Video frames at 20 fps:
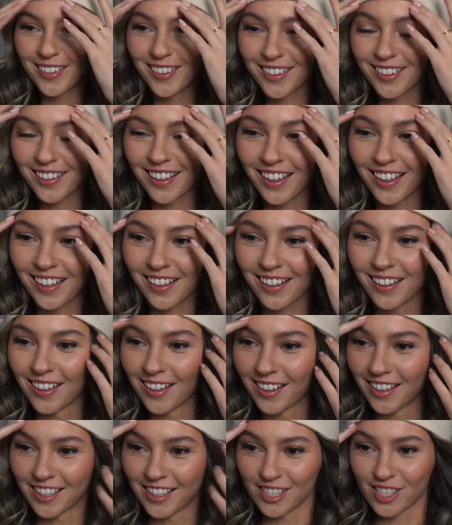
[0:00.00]
look like
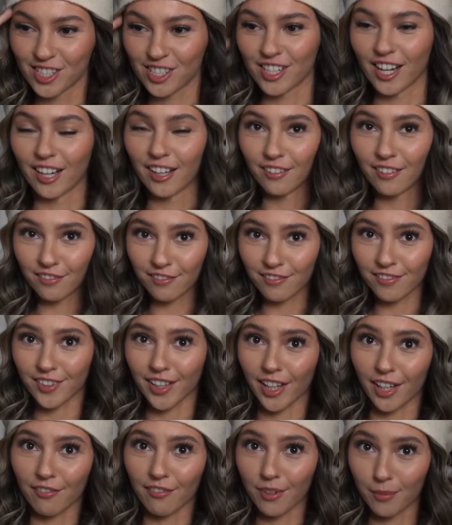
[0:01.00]
uh, a chef,
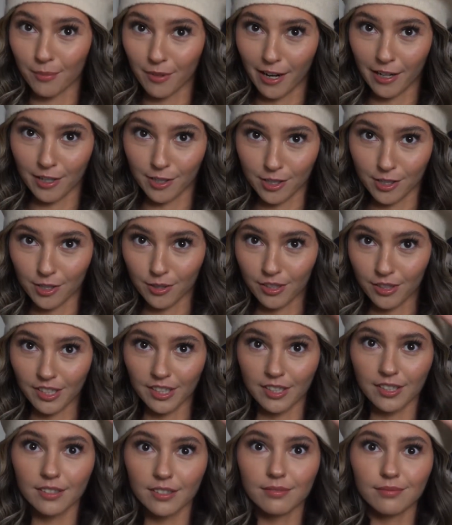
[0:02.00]
like from
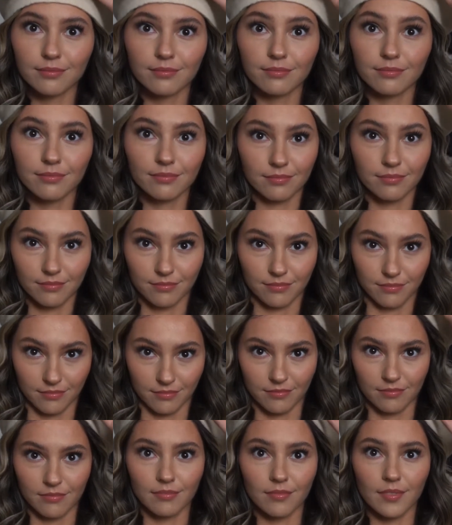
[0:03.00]
Ratatouille?
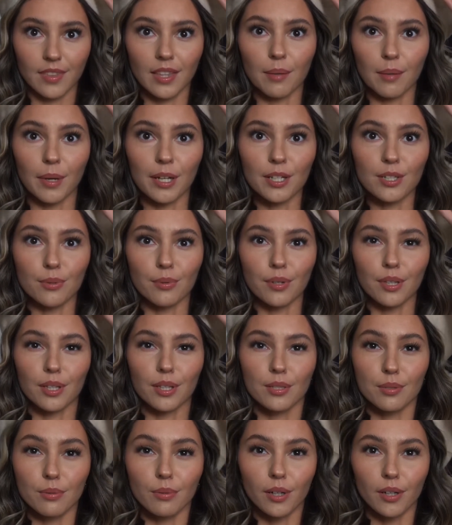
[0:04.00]
Am I doing
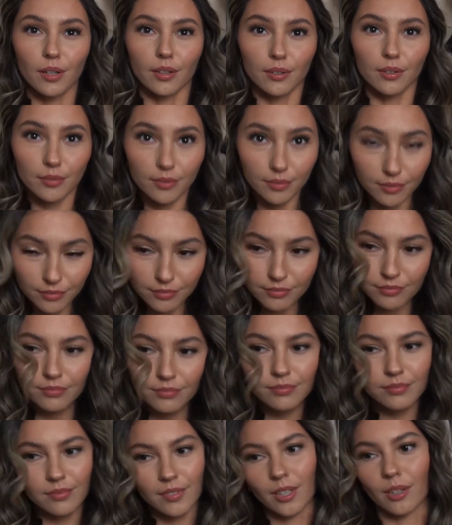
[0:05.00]
this wrong?
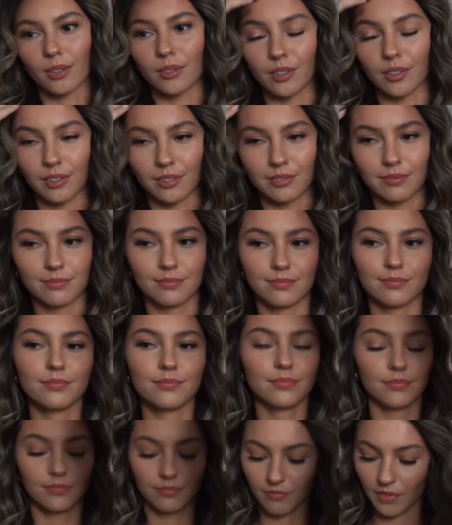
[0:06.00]
Hold on.
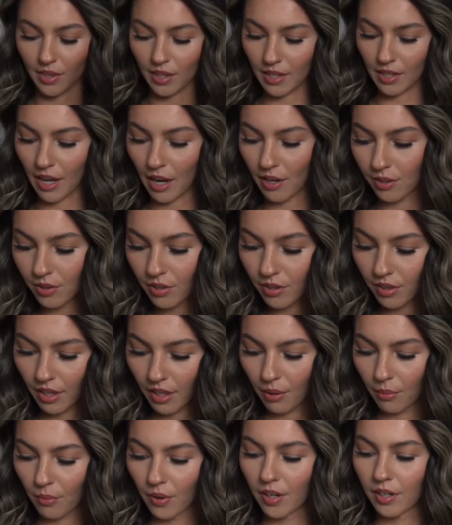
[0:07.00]
How did
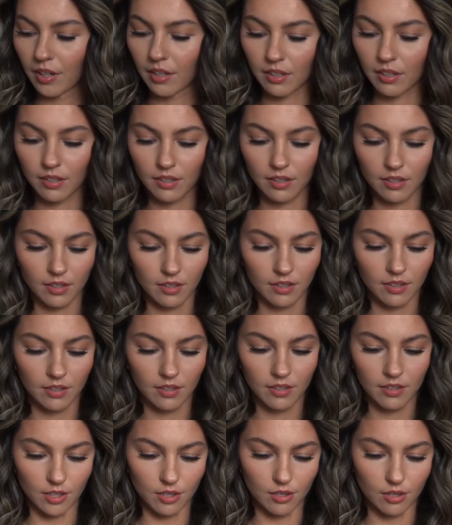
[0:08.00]
they wear it?
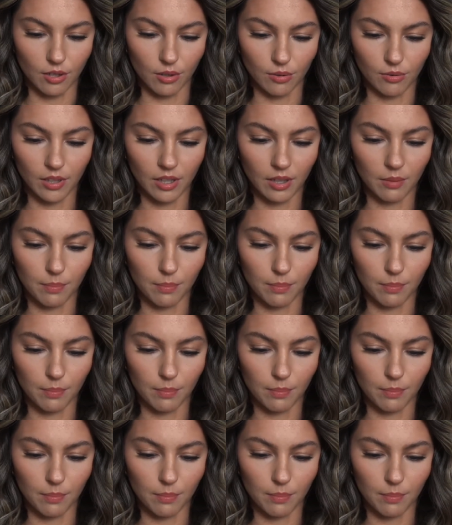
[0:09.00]
There's no like